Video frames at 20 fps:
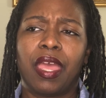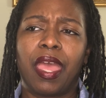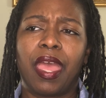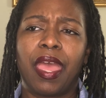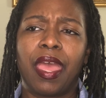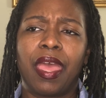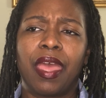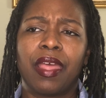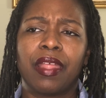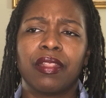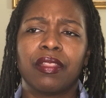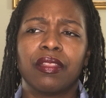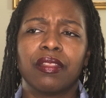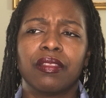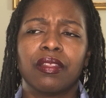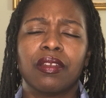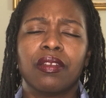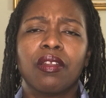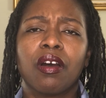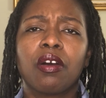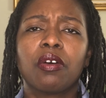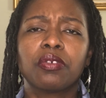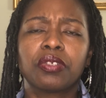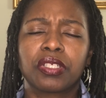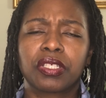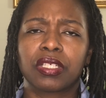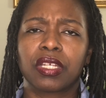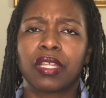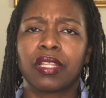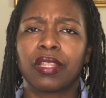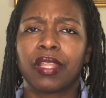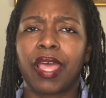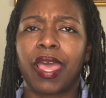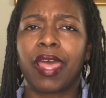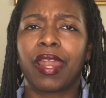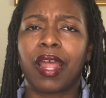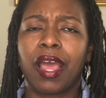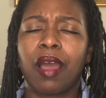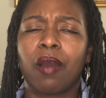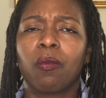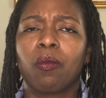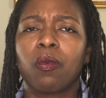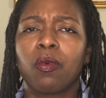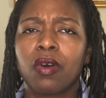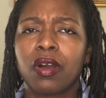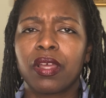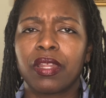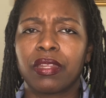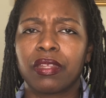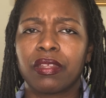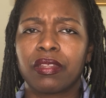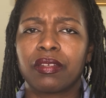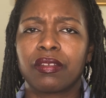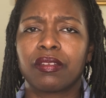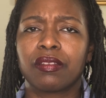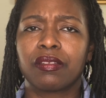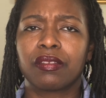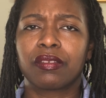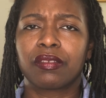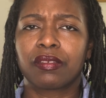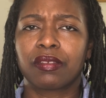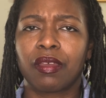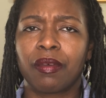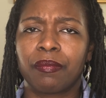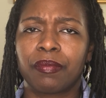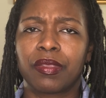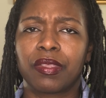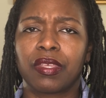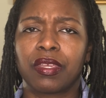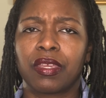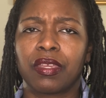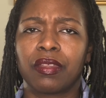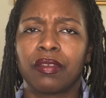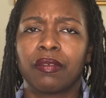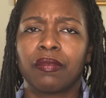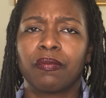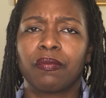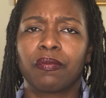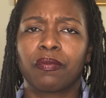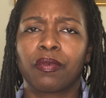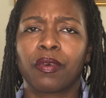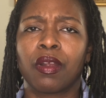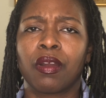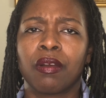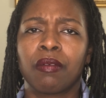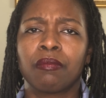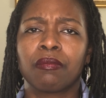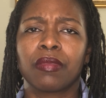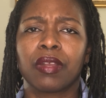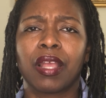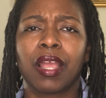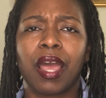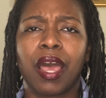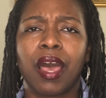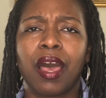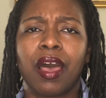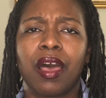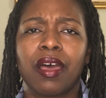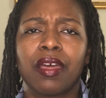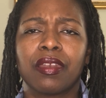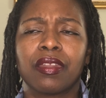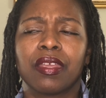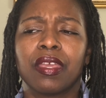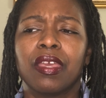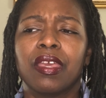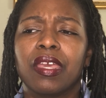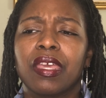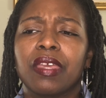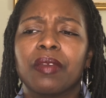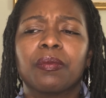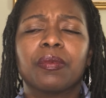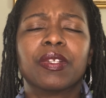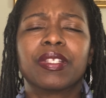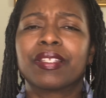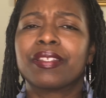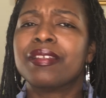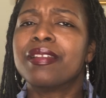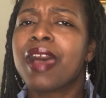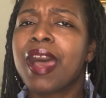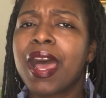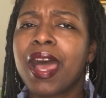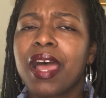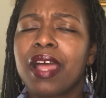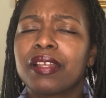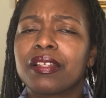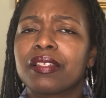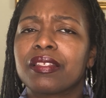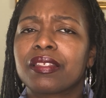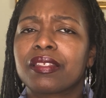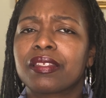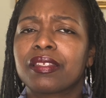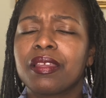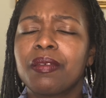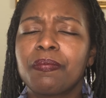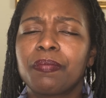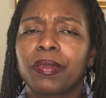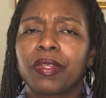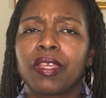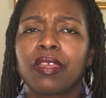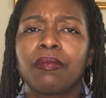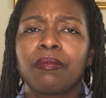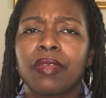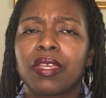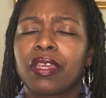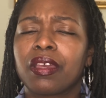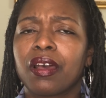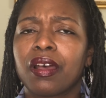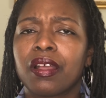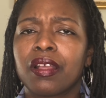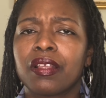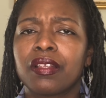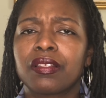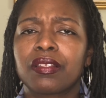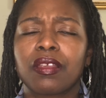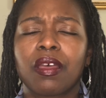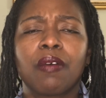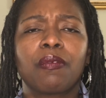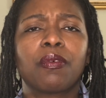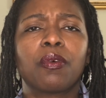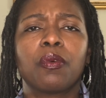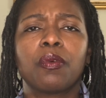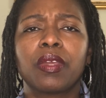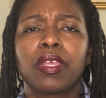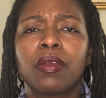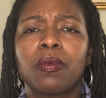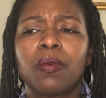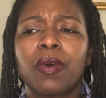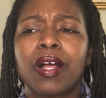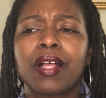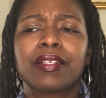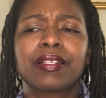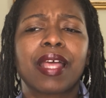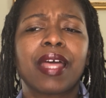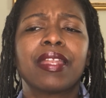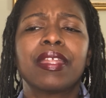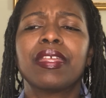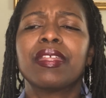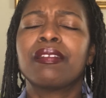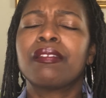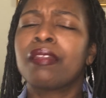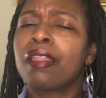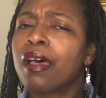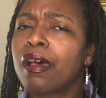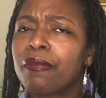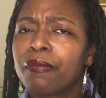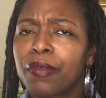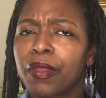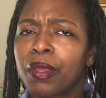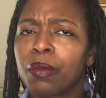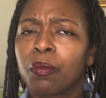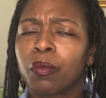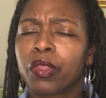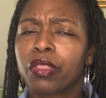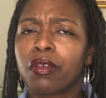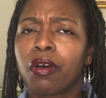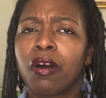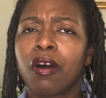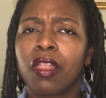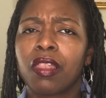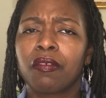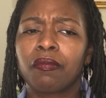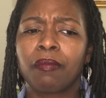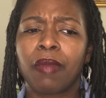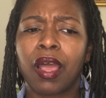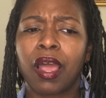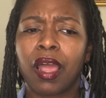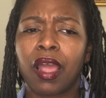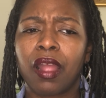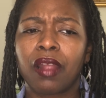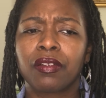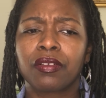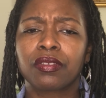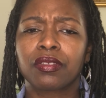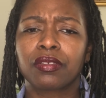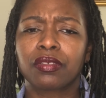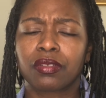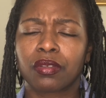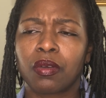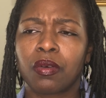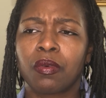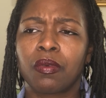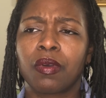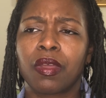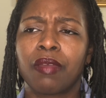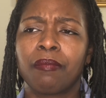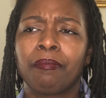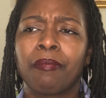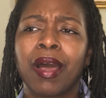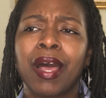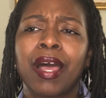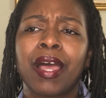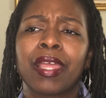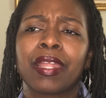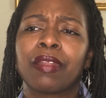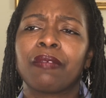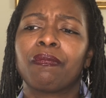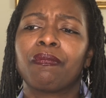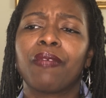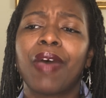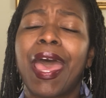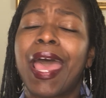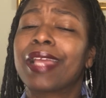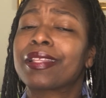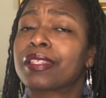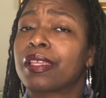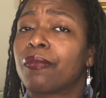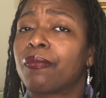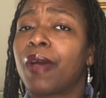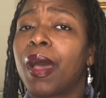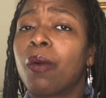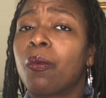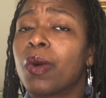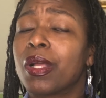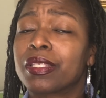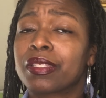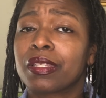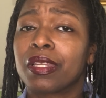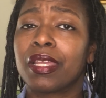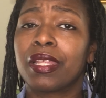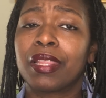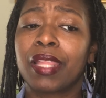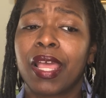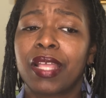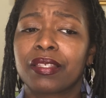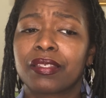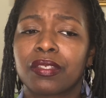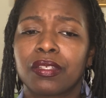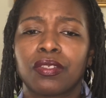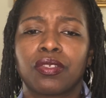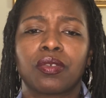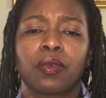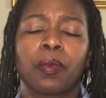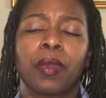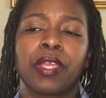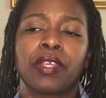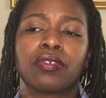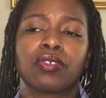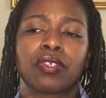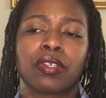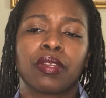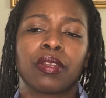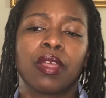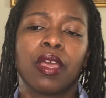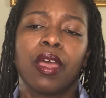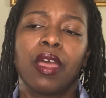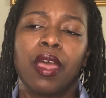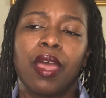and the notion that I wanted something from God. It was not simply because of who he was. I didn't love him with all of my heart, soul, and mind. In fact, if I wasn't in that situation,